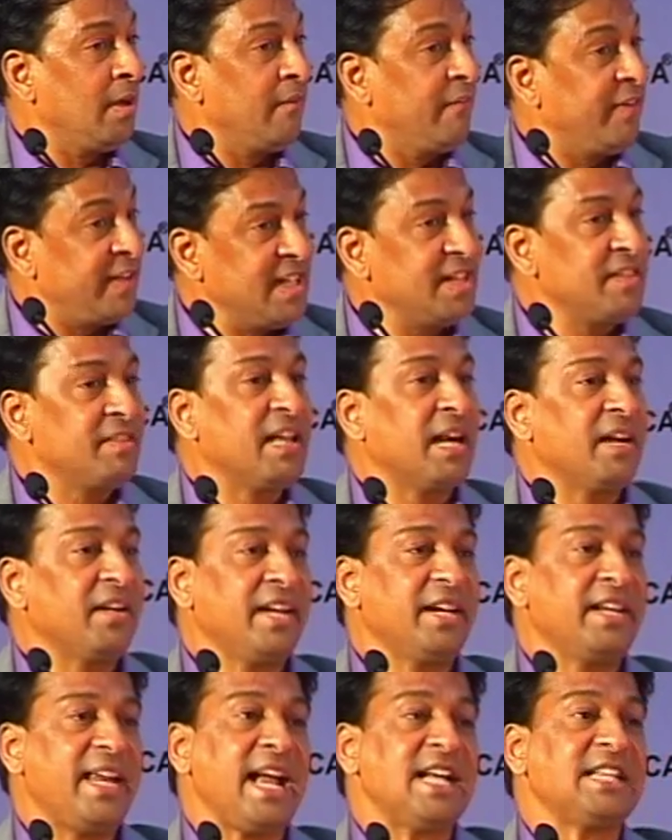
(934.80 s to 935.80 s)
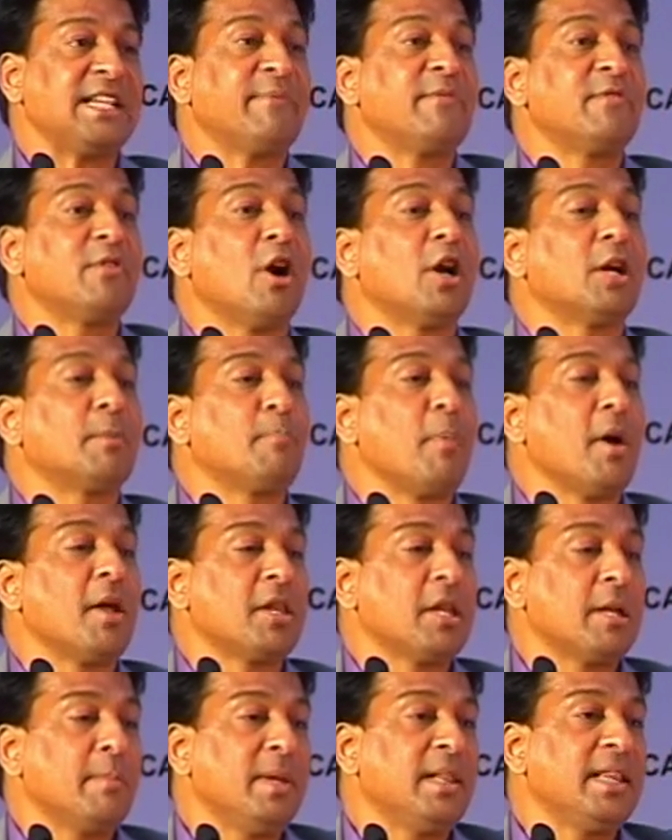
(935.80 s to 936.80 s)
Within 30 days, if not
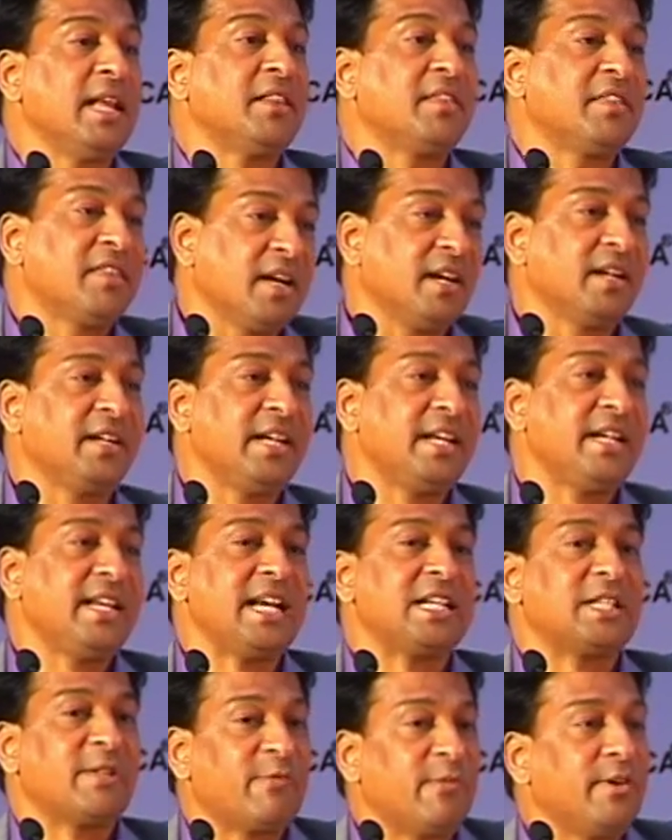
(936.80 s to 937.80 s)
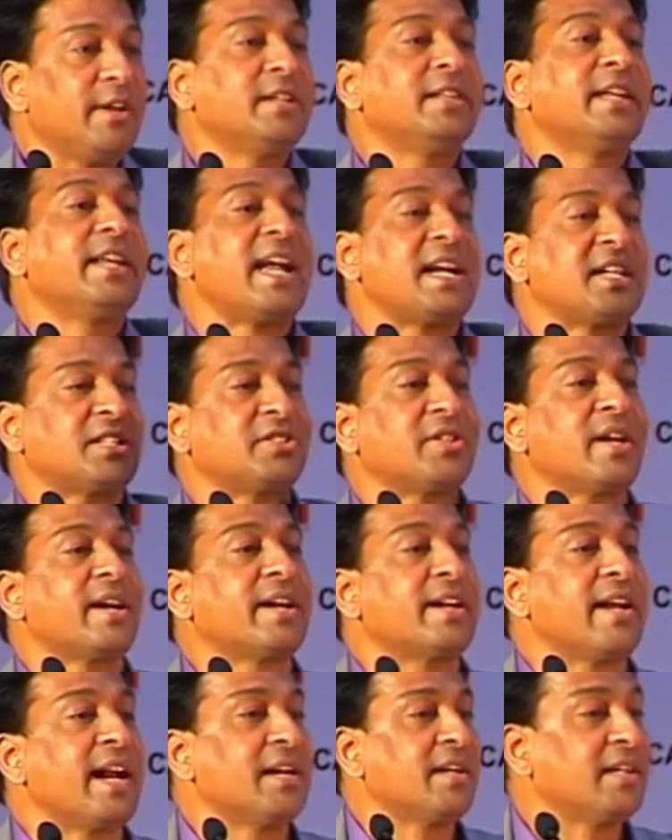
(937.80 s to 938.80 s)
possible, then 30 days further extra
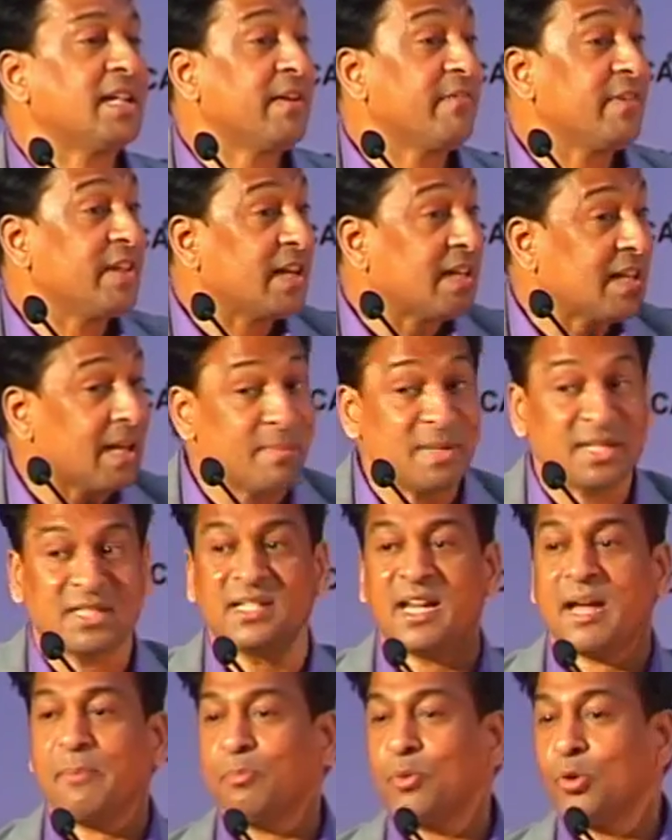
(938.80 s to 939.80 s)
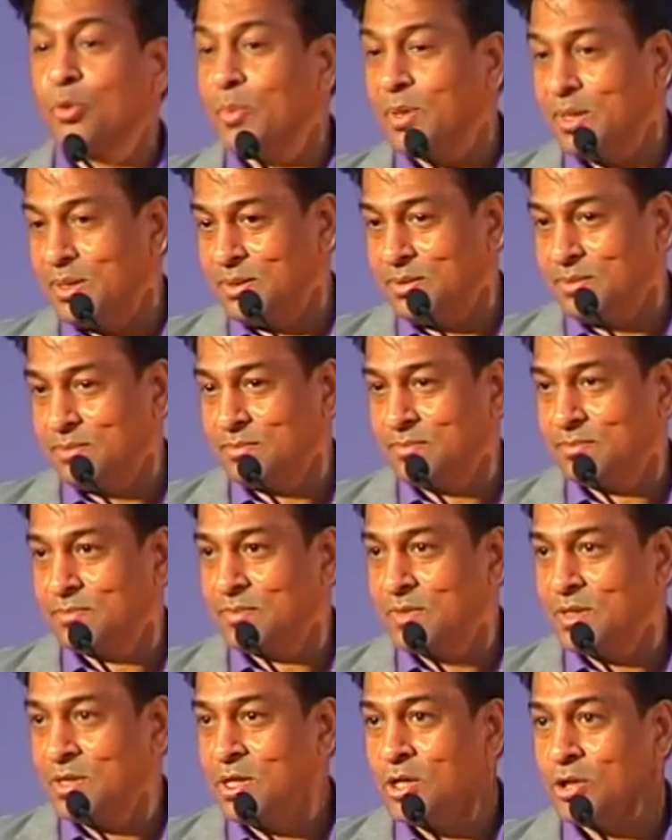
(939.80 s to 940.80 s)
granted with the commissioner approval.
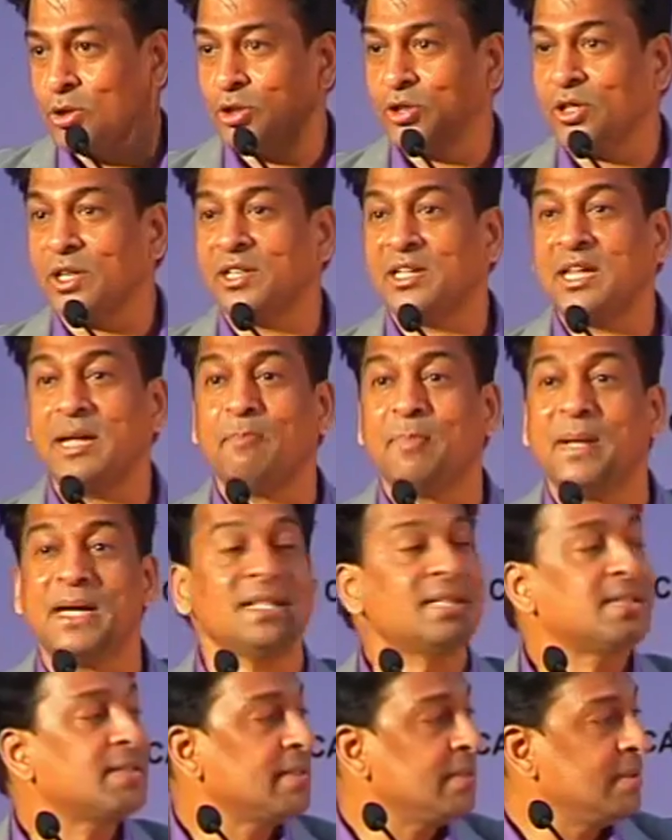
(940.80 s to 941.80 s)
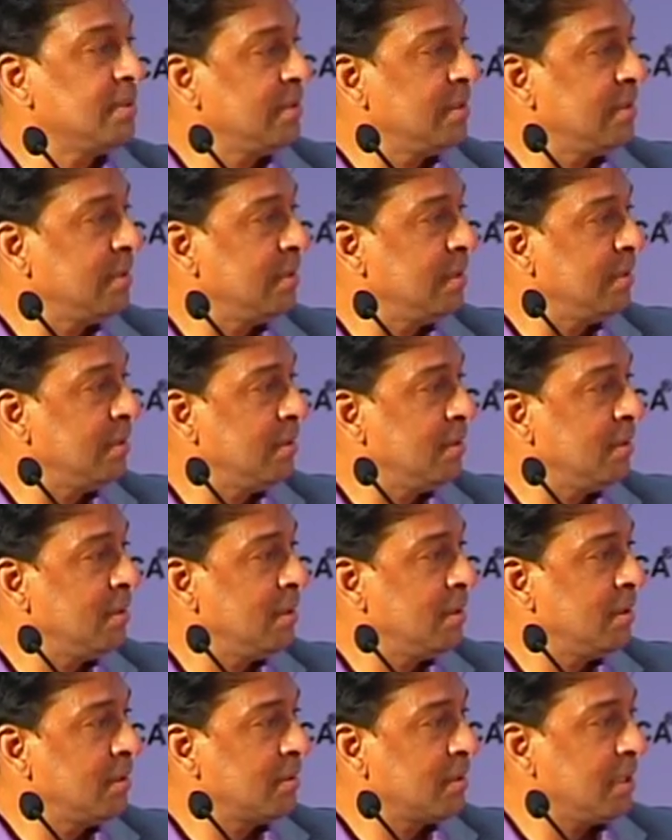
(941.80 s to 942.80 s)
So 30 plus
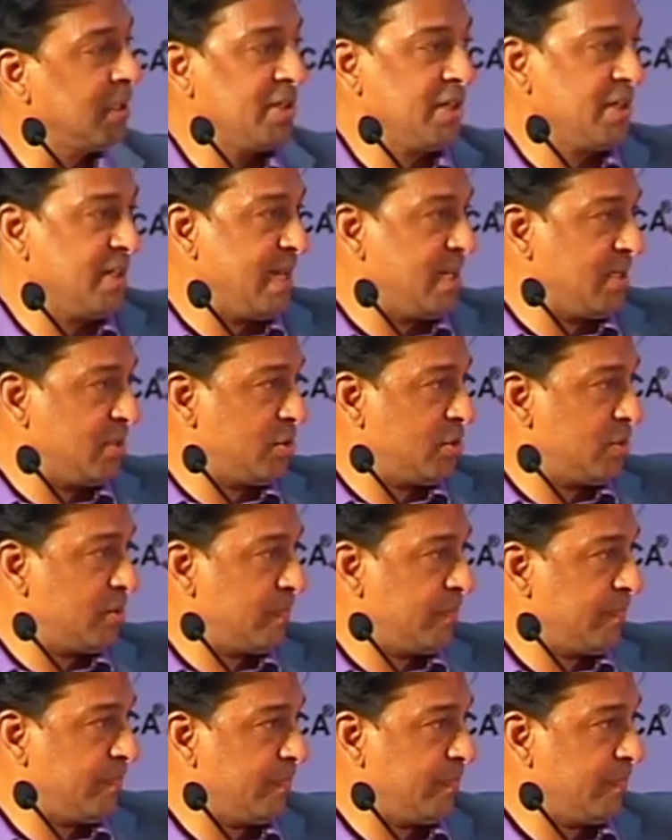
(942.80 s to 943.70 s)
30 days.